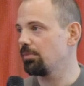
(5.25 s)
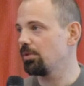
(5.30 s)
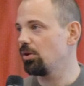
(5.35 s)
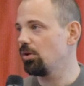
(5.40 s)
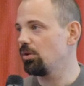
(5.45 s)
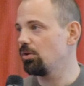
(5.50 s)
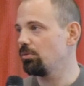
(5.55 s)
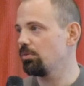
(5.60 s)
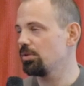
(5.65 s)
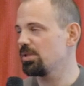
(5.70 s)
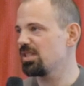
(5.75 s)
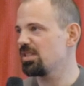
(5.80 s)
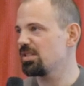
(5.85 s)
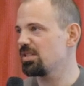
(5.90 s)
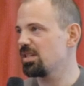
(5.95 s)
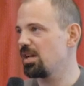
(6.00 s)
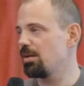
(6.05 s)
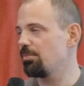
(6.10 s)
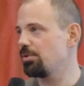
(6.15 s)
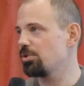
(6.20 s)
Gong was
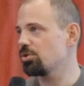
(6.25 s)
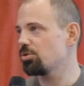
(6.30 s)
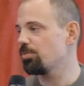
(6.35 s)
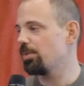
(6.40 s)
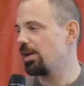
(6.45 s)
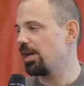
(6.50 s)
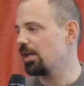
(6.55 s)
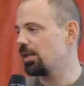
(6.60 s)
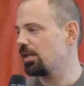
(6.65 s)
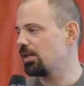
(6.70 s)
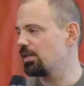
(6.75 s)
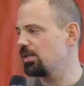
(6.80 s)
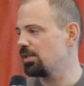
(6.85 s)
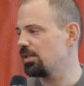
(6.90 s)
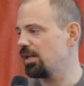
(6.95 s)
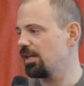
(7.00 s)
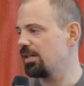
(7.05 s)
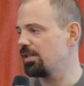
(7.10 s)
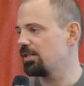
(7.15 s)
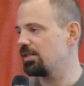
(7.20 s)
established back in
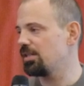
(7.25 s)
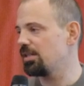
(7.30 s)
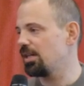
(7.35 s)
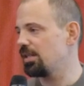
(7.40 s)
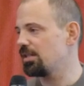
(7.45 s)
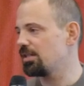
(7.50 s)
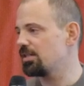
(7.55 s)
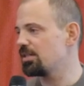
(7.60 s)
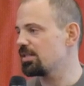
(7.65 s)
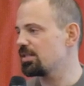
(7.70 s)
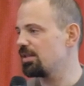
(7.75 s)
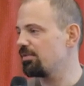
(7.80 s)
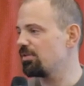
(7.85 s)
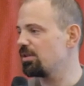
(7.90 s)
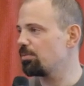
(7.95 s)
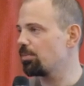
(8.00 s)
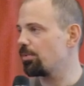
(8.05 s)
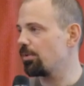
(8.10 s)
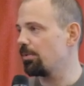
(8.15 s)
1997